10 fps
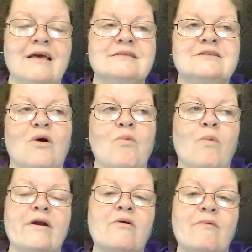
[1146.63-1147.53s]
So
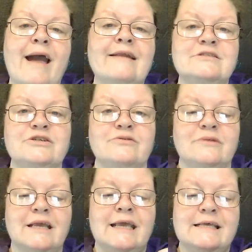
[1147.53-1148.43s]
where
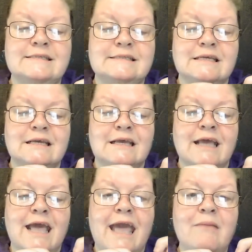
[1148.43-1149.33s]
gratitude is
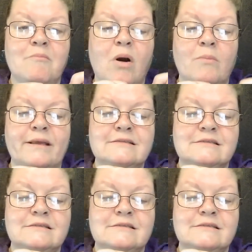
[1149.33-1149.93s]
a moment